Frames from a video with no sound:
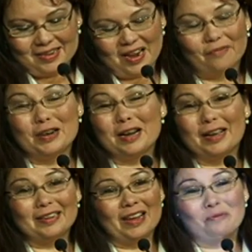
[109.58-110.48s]
Every
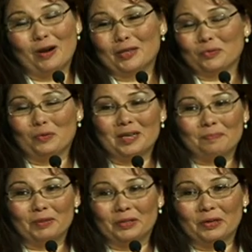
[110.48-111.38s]
night I watched one
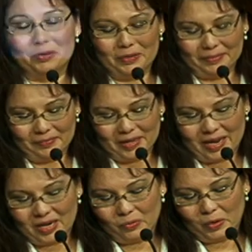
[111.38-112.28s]
episode,
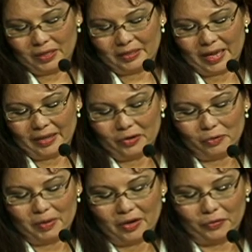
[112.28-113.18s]
and it was that little
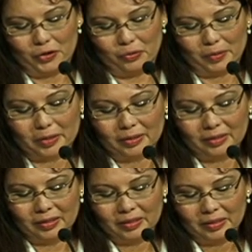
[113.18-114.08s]
bit of humor
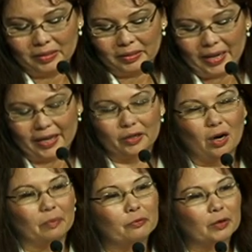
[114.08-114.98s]
and
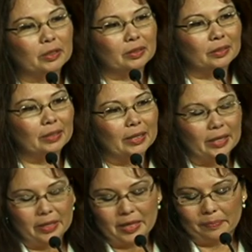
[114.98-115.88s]
comfort
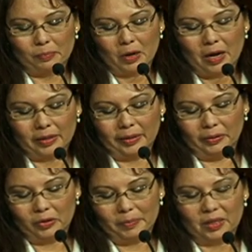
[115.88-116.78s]
that brought a
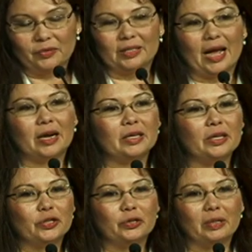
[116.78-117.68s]
little bit of
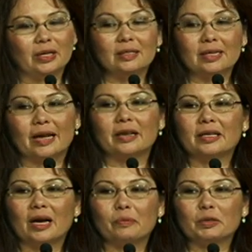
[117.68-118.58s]
sanity to the
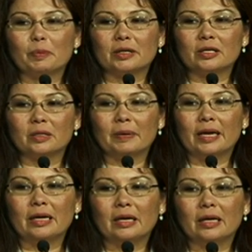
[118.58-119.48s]
insanity I was
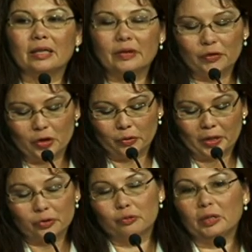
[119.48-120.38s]
participating in, even though I
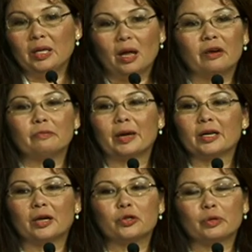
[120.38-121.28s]
truly loved my
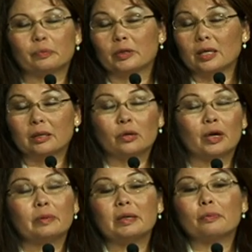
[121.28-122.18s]
country and was
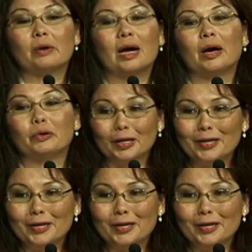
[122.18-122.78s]
incredibly proud